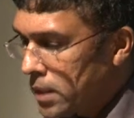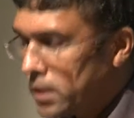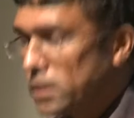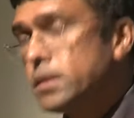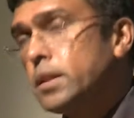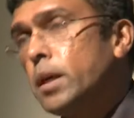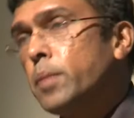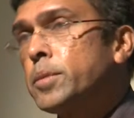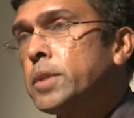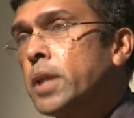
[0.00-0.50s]

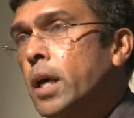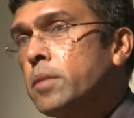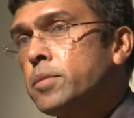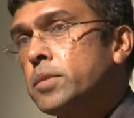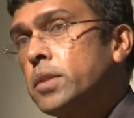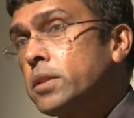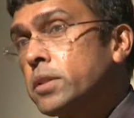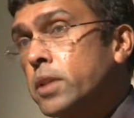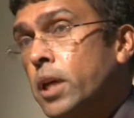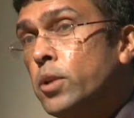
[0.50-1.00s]
sometimes
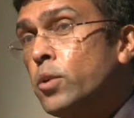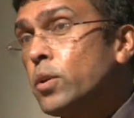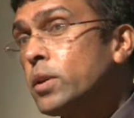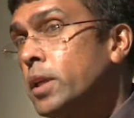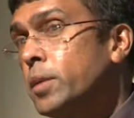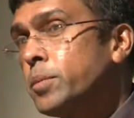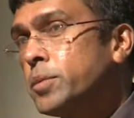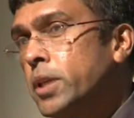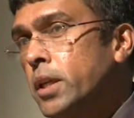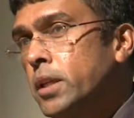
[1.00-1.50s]
the schedule
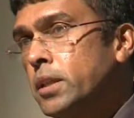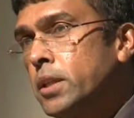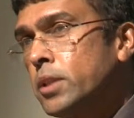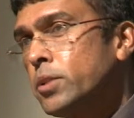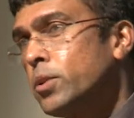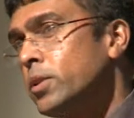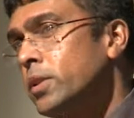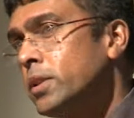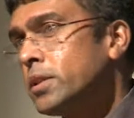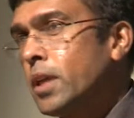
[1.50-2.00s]
keeps changing,
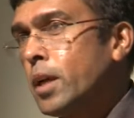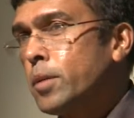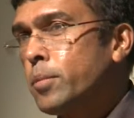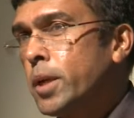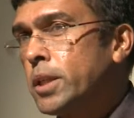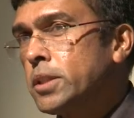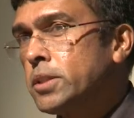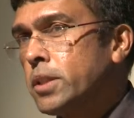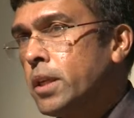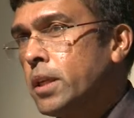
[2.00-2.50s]
your design
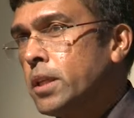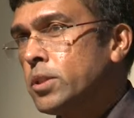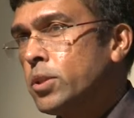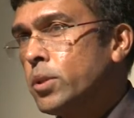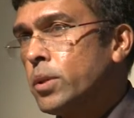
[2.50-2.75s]
might change,